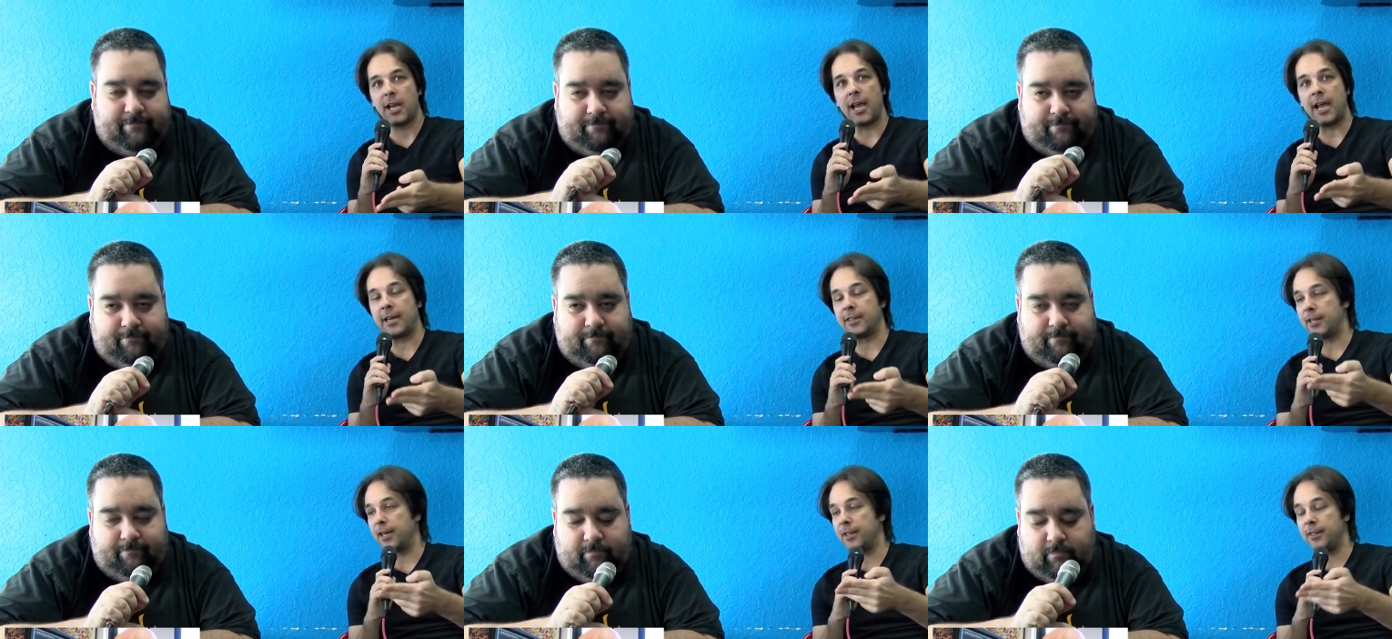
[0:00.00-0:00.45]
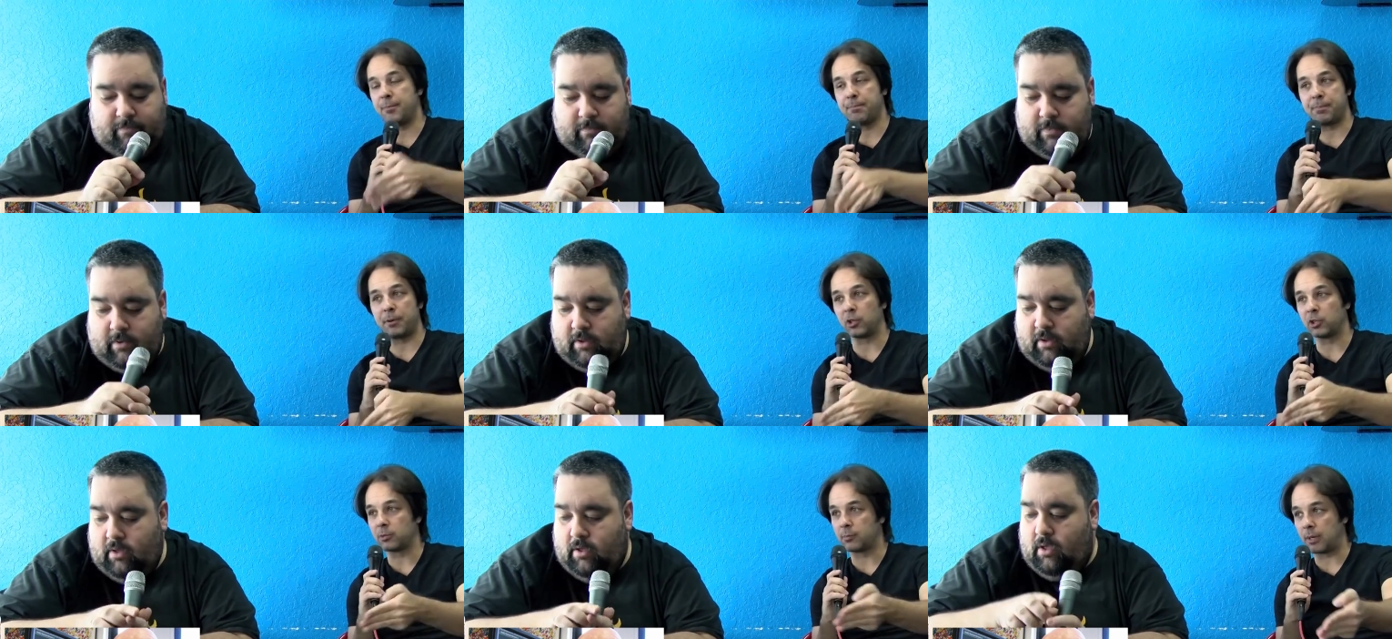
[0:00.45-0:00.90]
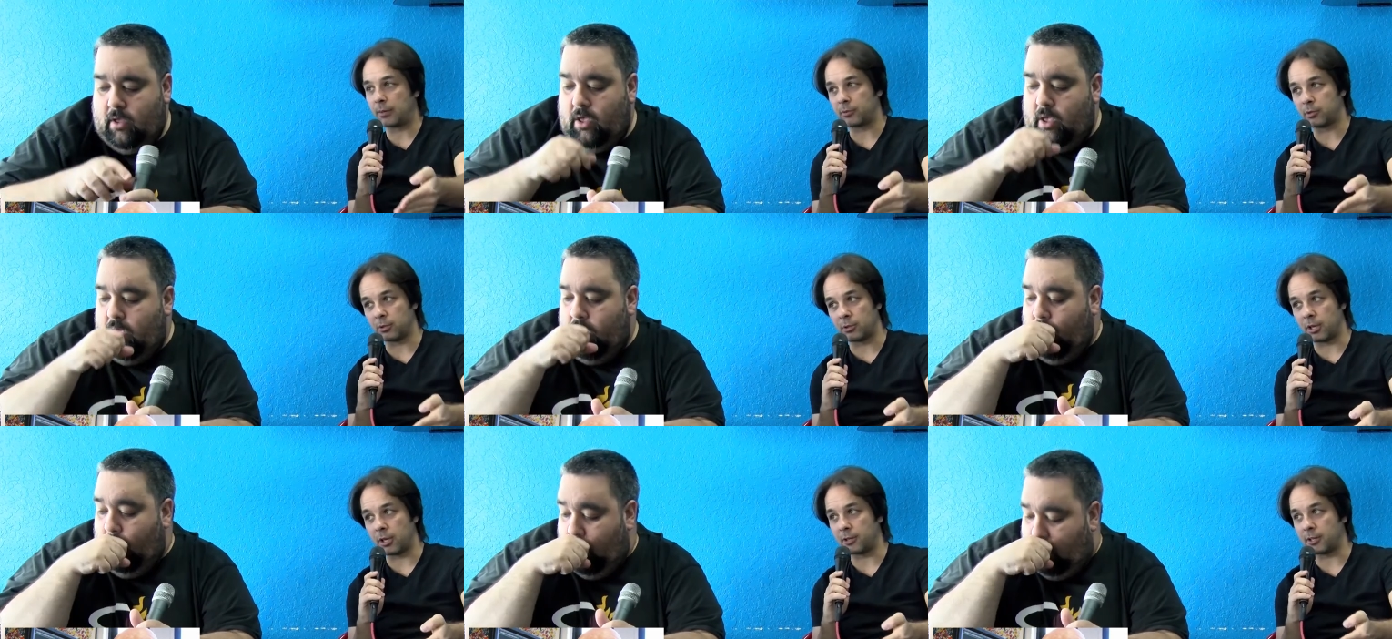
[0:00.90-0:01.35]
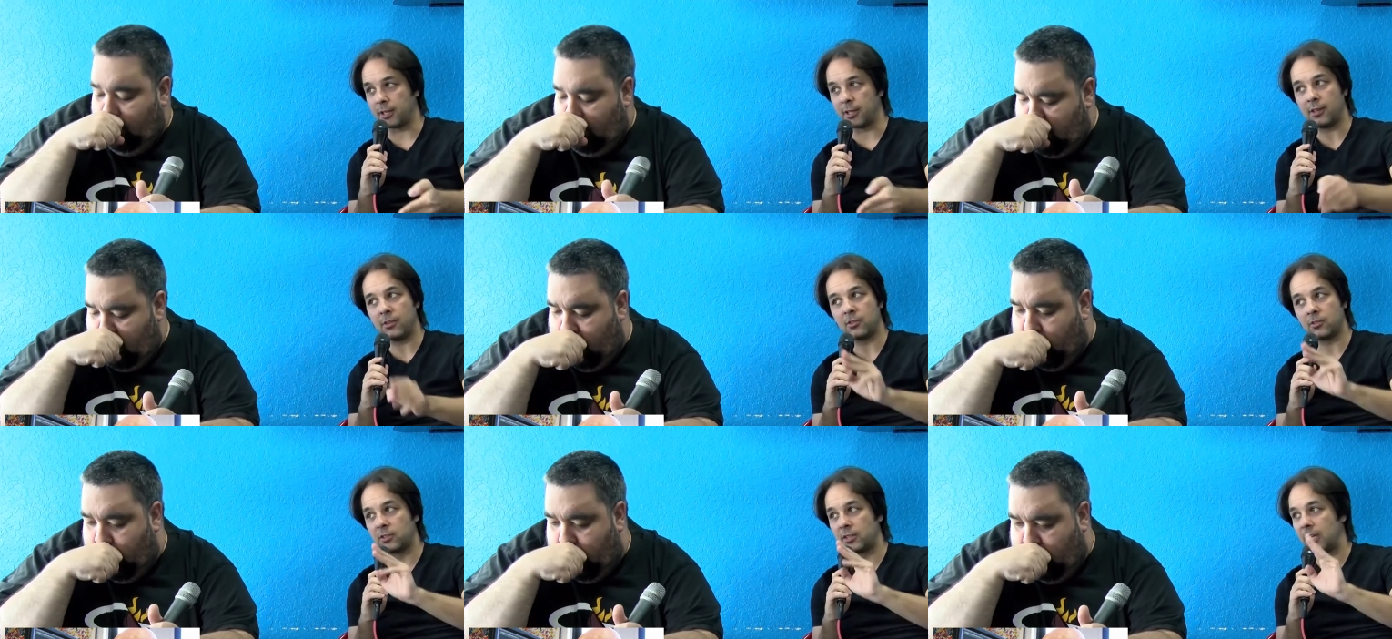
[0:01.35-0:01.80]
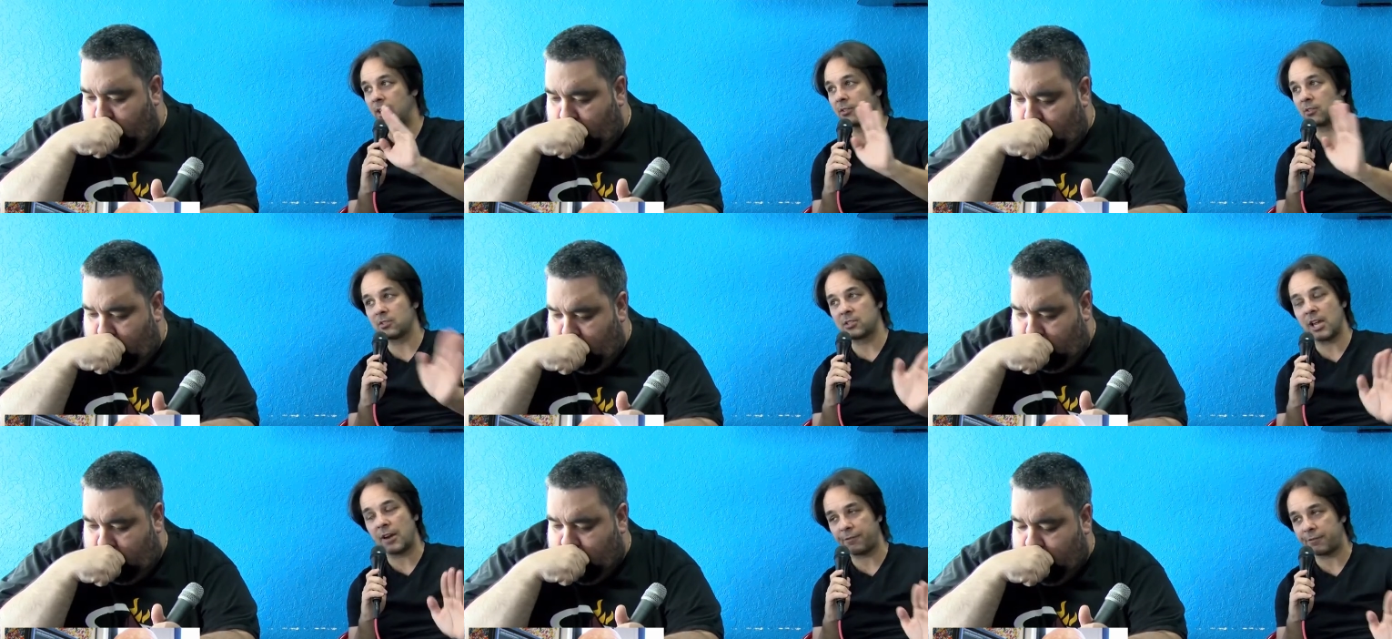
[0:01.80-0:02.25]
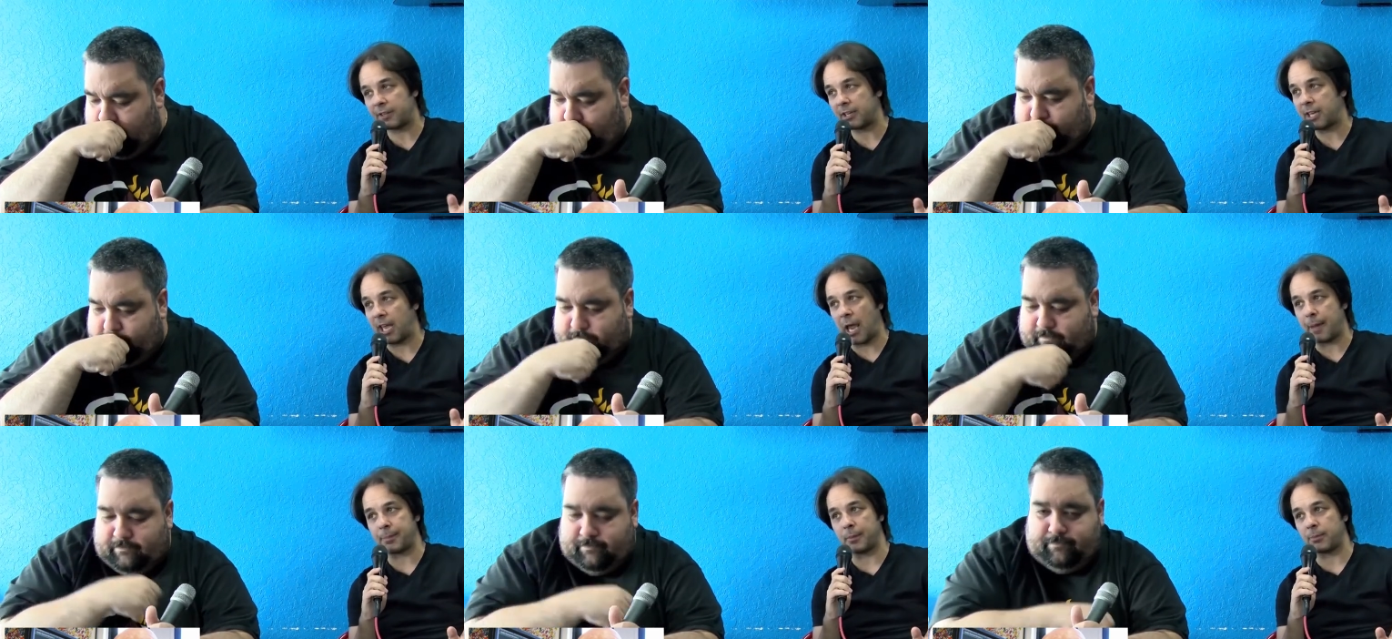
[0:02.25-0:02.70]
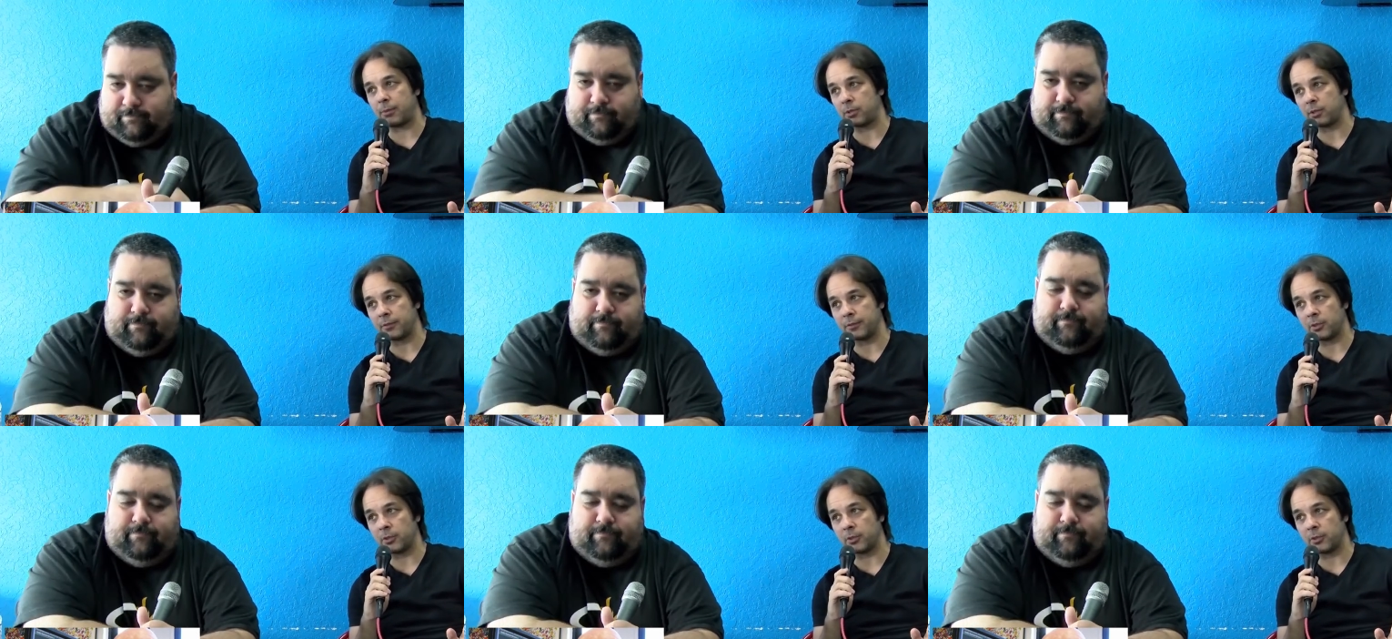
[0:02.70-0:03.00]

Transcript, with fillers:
Speaker 1: And then build him up to a thing. He's he's definitely capable